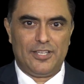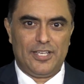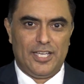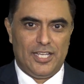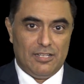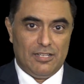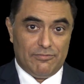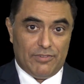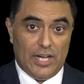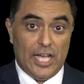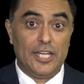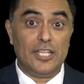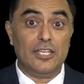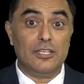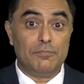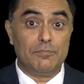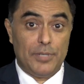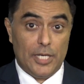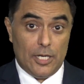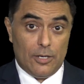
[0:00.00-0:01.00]
and
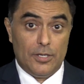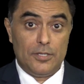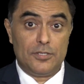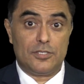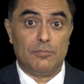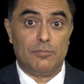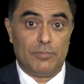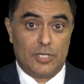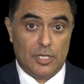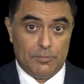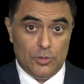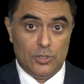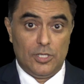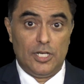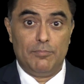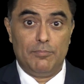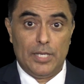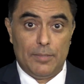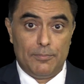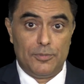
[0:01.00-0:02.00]
inviting parents and community
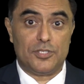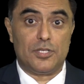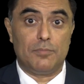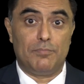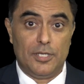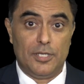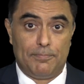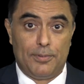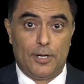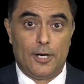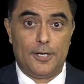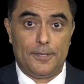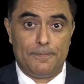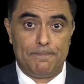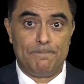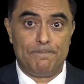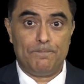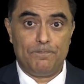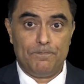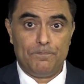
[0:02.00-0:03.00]
members to be a part?
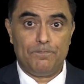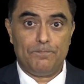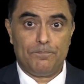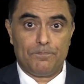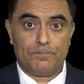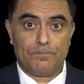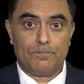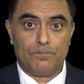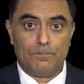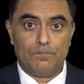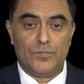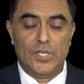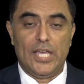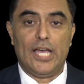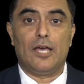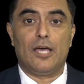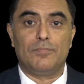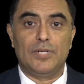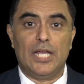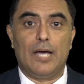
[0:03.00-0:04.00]

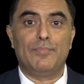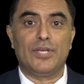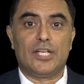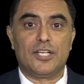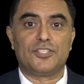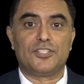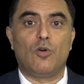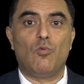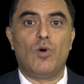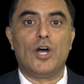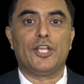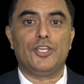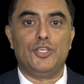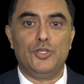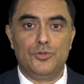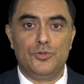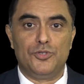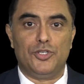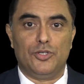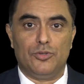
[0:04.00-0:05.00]
Yeah, not because I want to
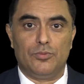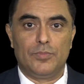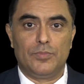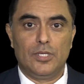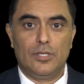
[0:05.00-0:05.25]
use you,